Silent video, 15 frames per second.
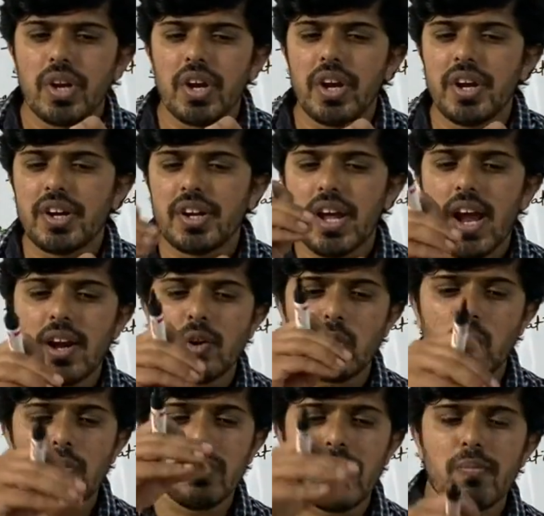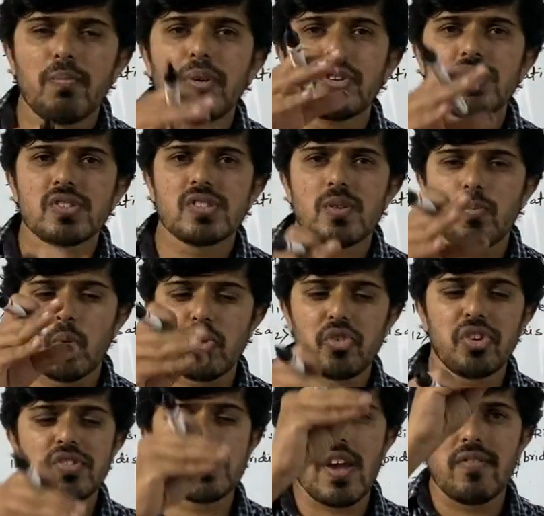It at room temperature, suppose it
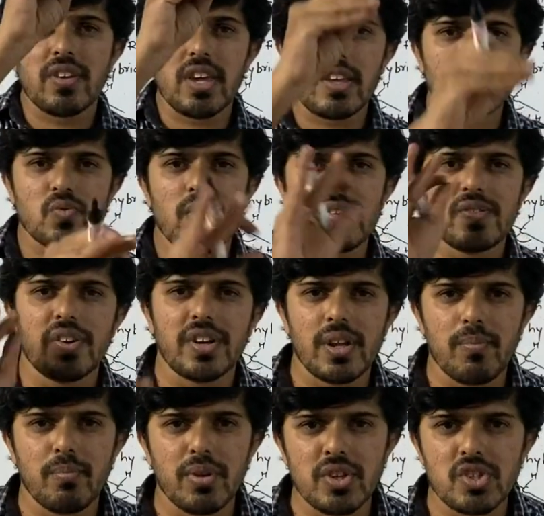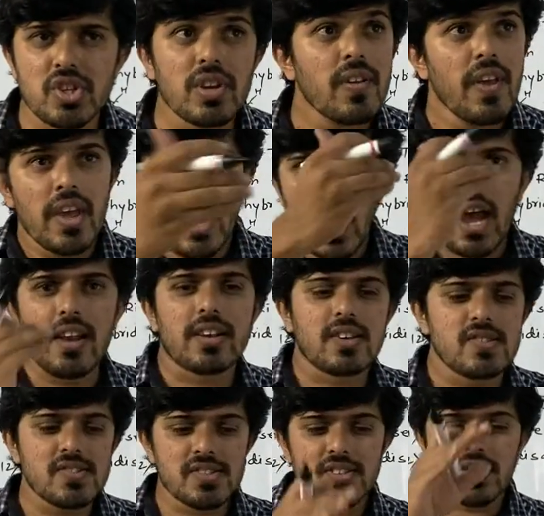is having XYZ temperature, I'll
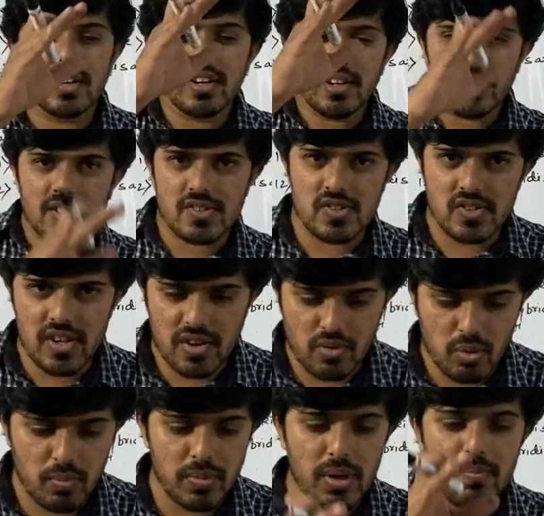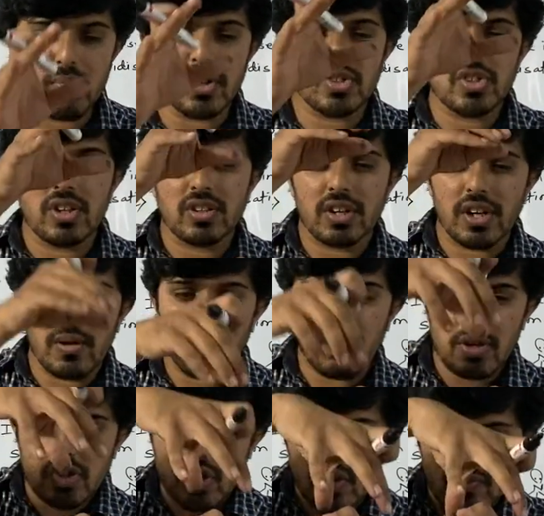consider this is at room temperature, the
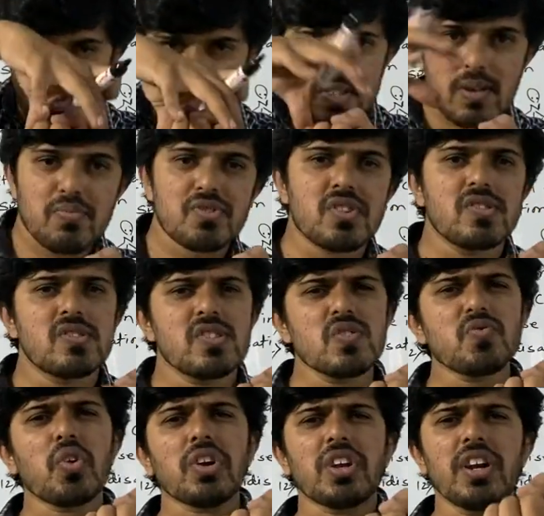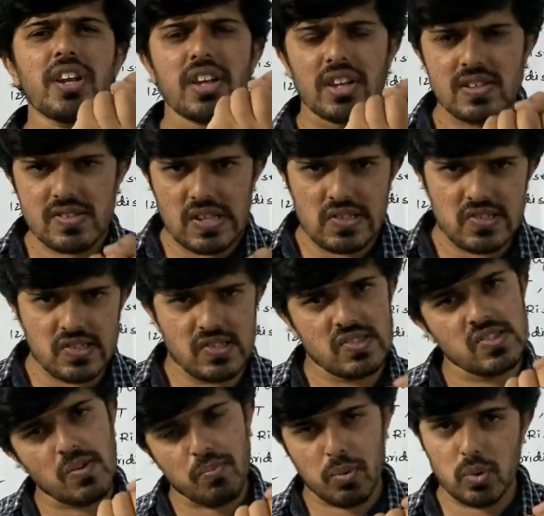temperature of this substance is 40 degrees Celsius,
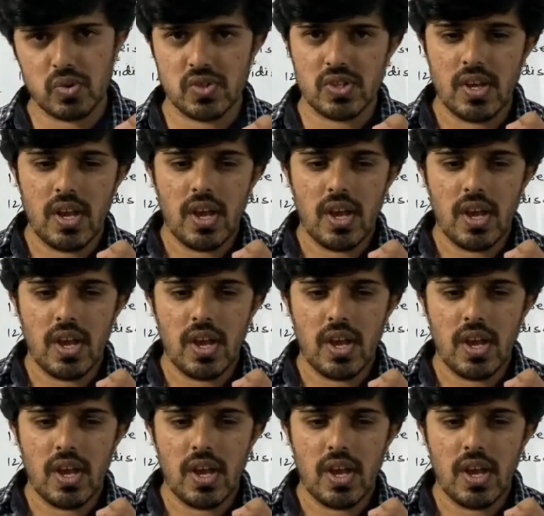suppose.